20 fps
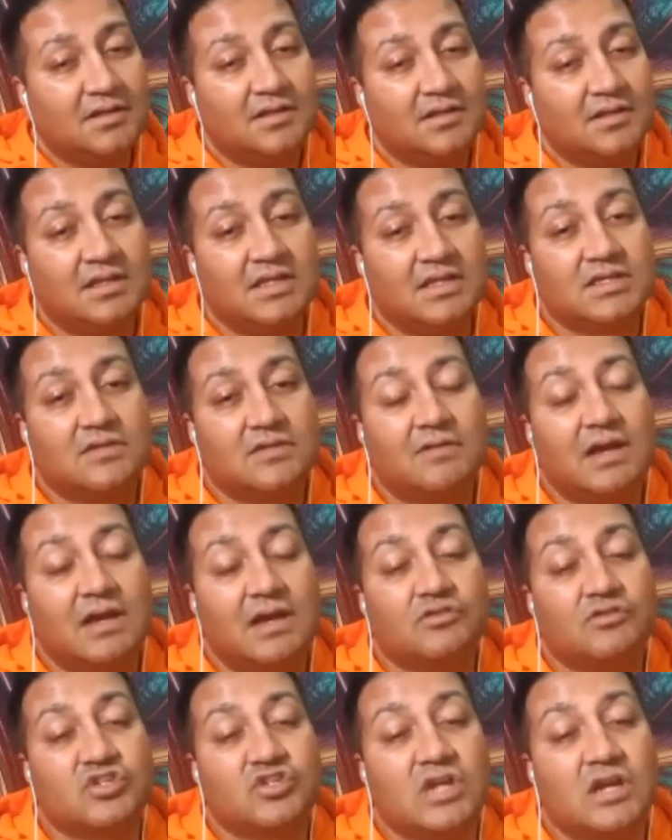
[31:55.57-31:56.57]
This
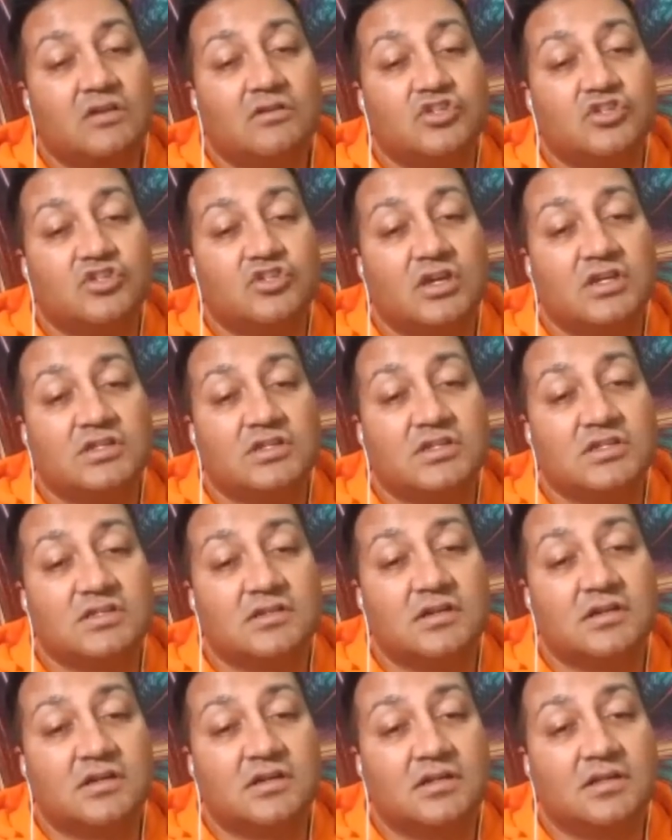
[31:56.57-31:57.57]
crown chakra changes
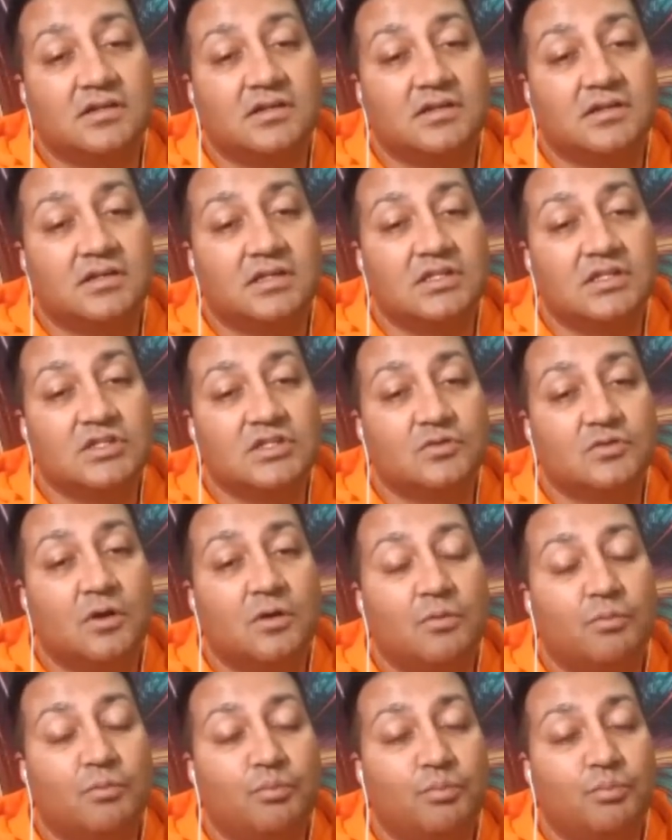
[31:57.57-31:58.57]
color into
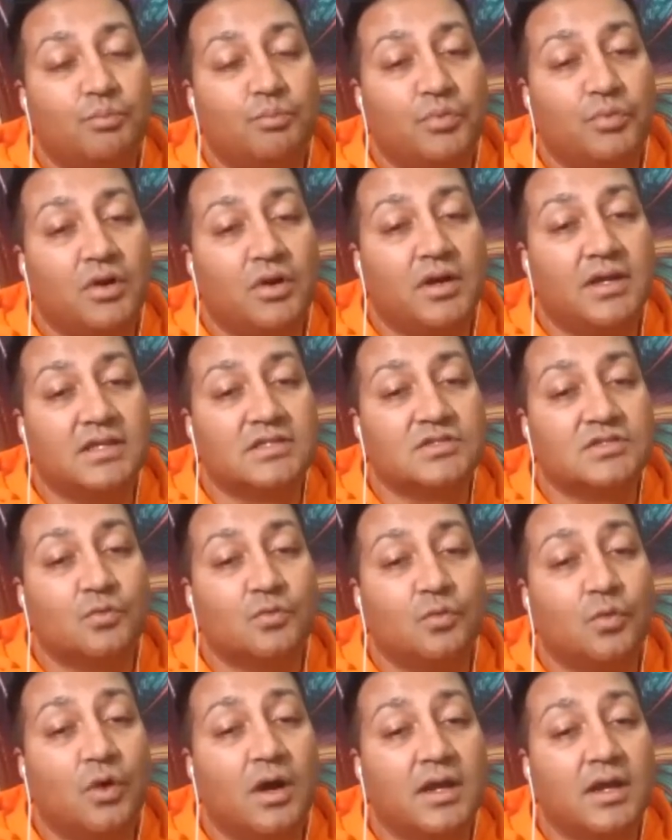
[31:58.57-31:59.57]
a bright
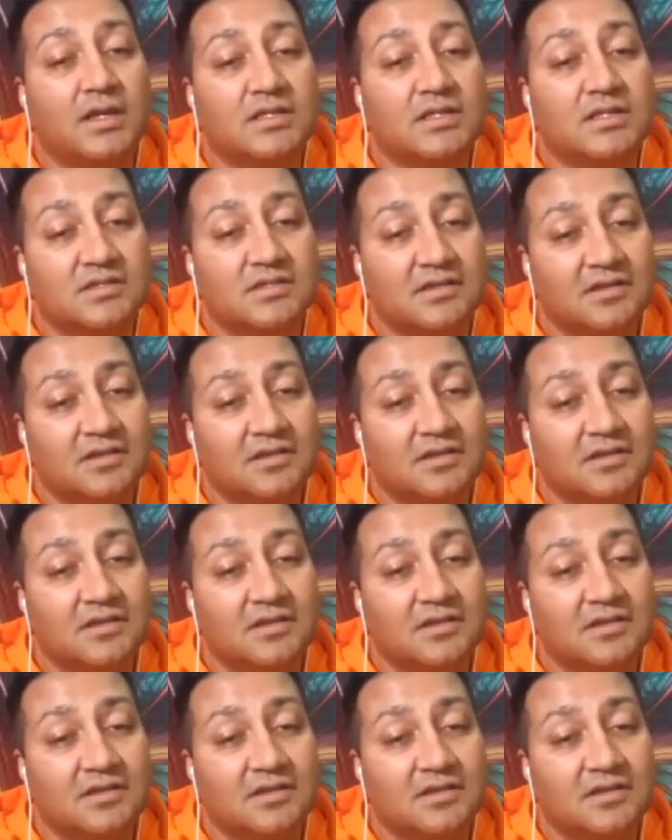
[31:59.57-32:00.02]
white,